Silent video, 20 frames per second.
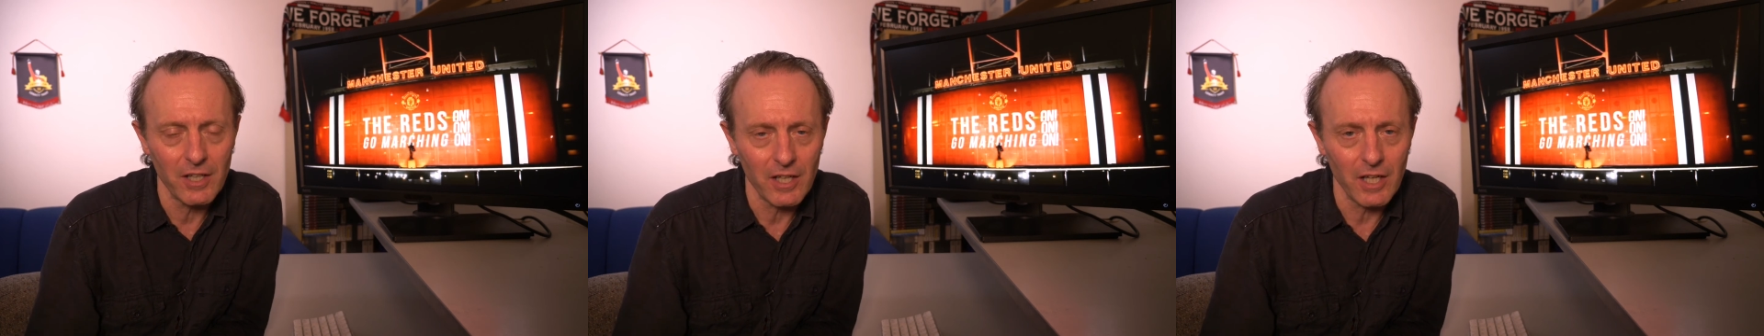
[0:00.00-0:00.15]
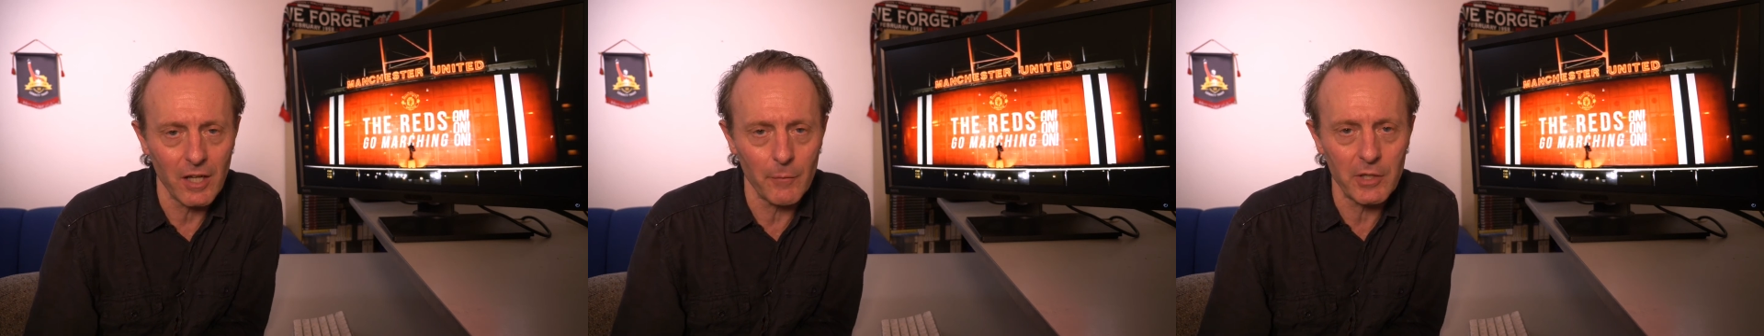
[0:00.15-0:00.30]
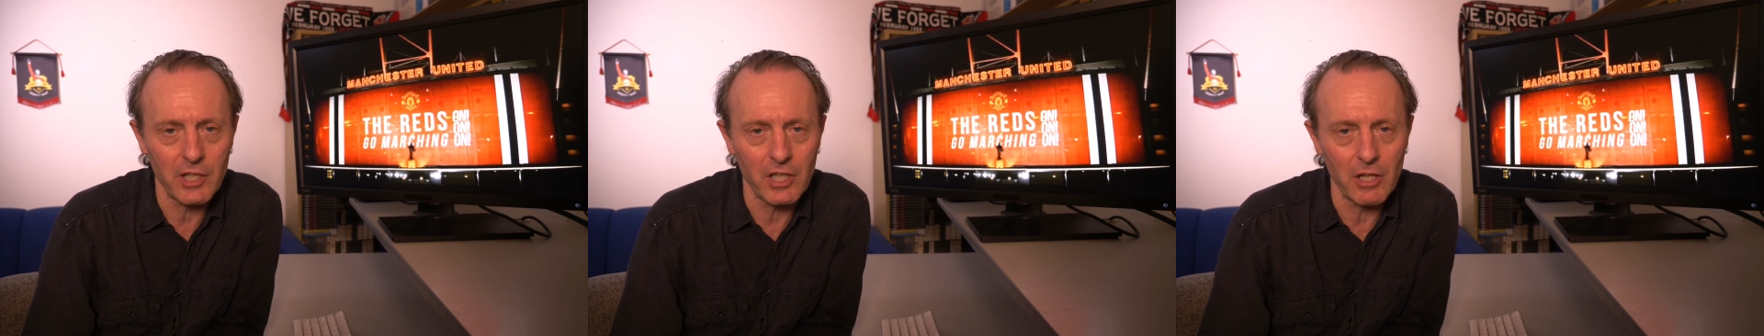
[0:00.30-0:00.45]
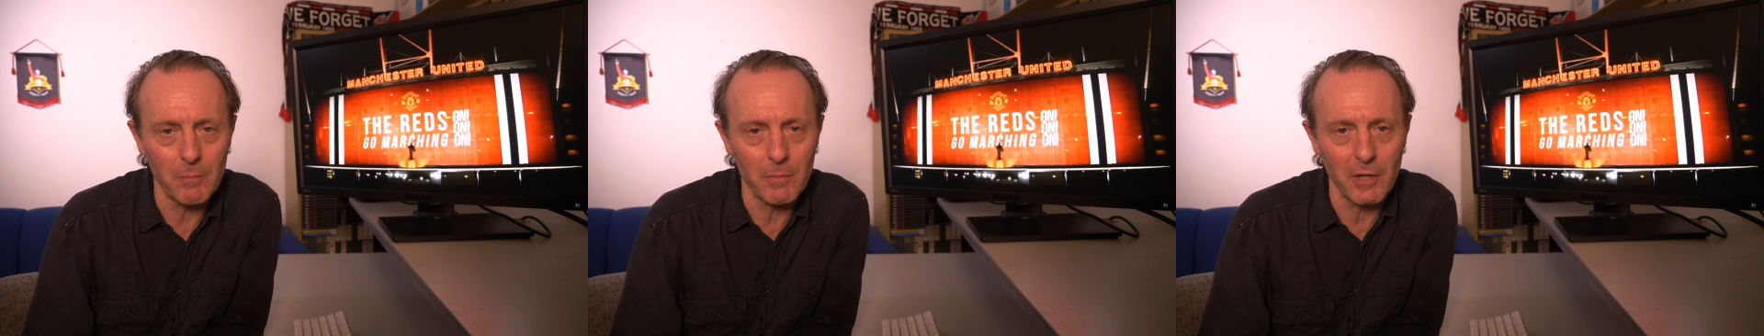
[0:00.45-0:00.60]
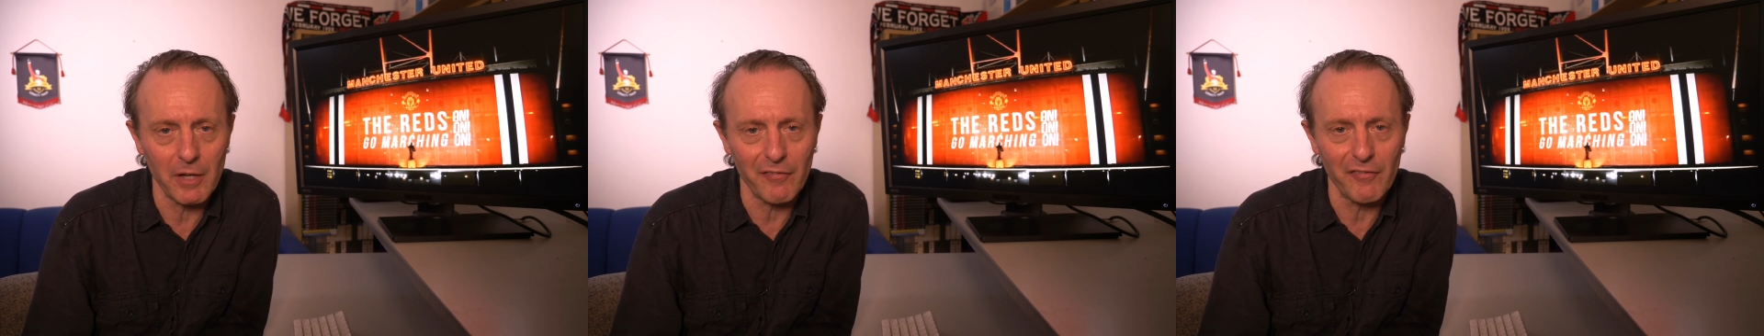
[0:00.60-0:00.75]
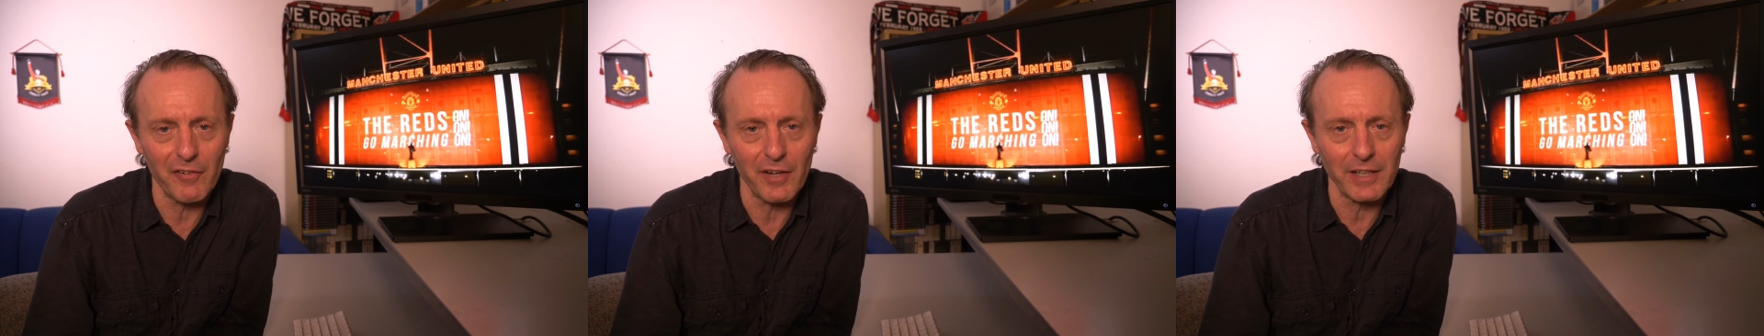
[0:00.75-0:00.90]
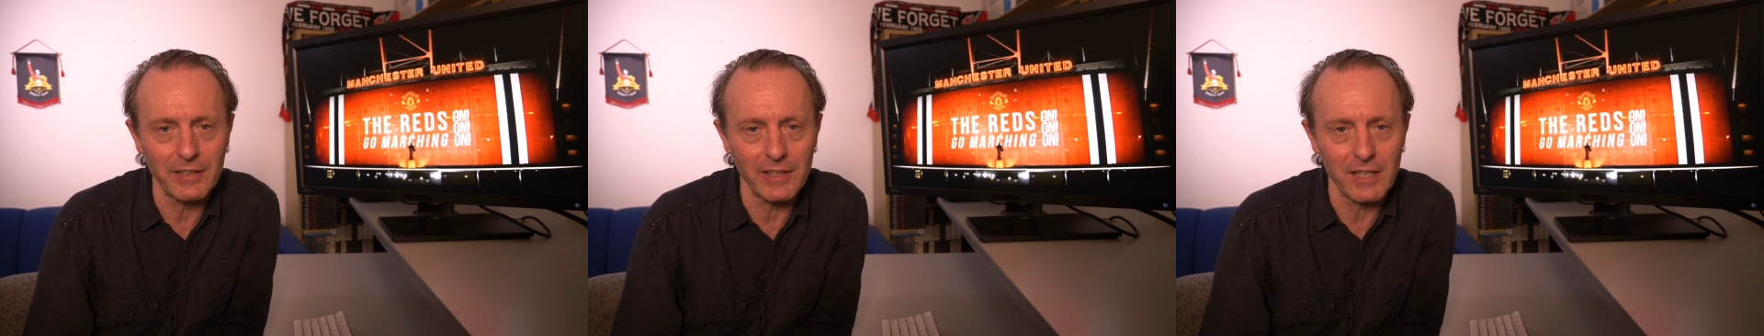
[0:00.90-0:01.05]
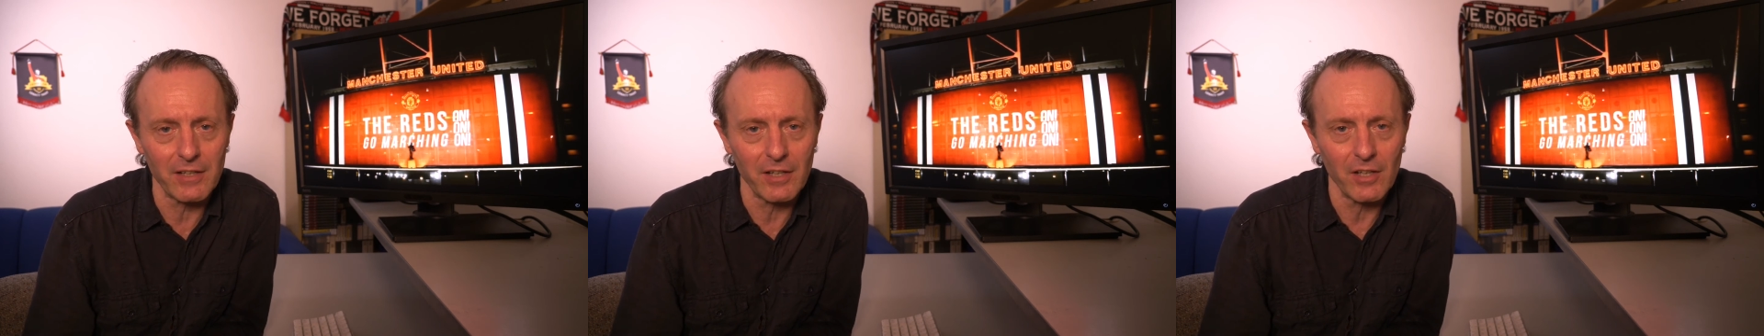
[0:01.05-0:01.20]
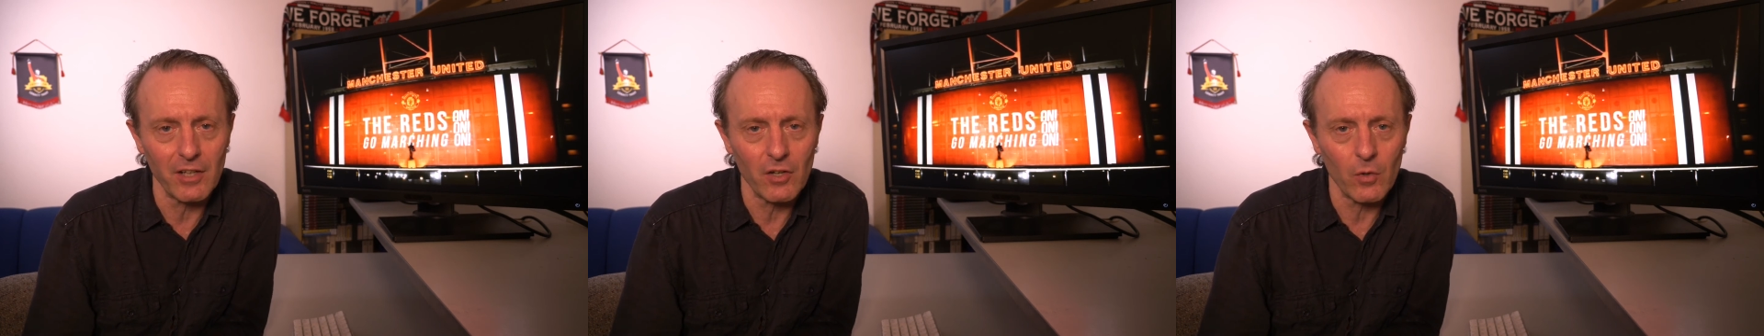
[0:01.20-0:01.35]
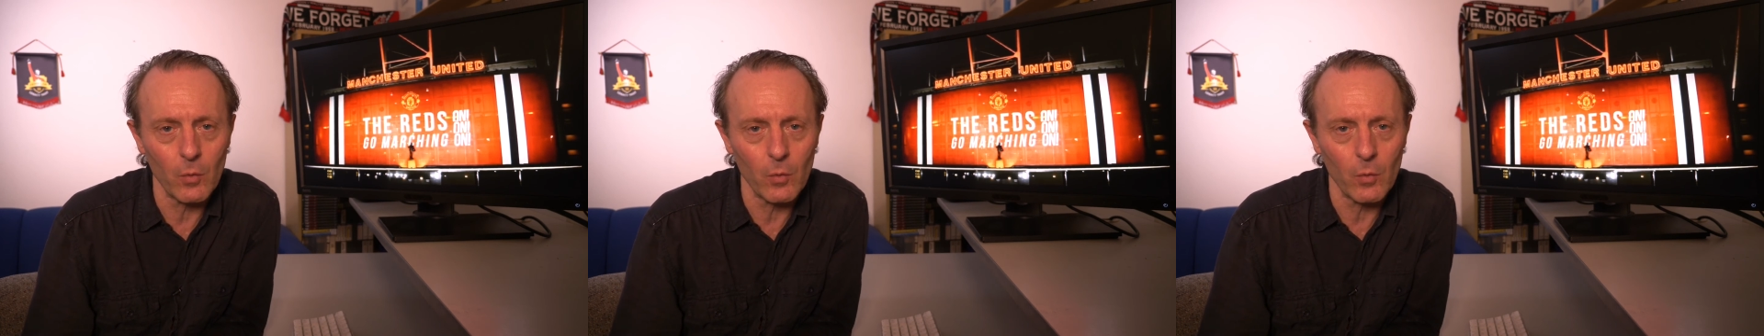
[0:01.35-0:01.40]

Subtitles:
and we come back fighting,